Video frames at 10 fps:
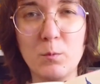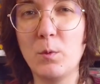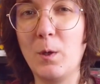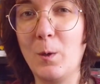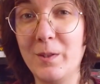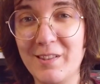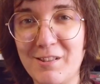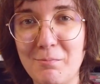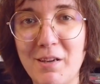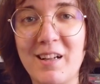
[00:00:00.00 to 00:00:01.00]
Well, the
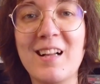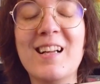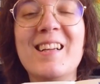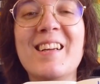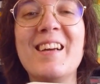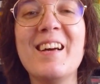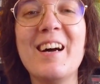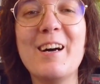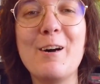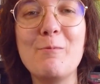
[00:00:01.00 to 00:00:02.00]
smell.
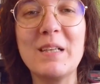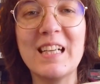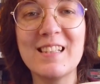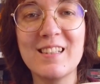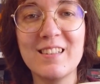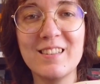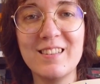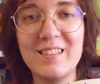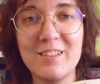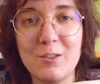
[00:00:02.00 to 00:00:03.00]
But I
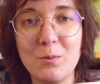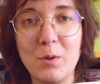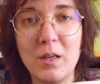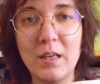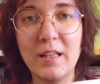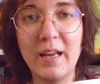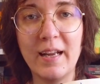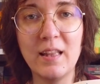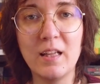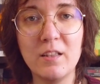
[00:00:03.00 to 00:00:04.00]
started this one
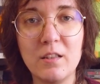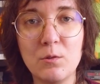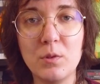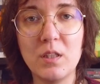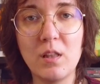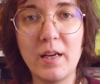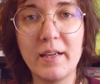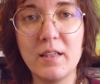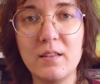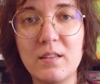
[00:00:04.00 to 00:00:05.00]
and I didn't really
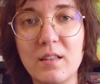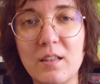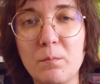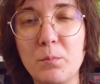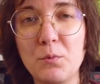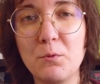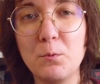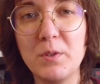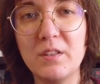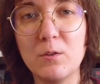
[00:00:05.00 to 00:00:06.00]
like the blue
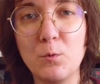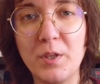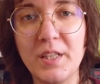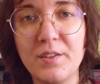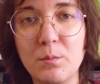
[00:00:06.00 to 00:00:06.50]
with the green.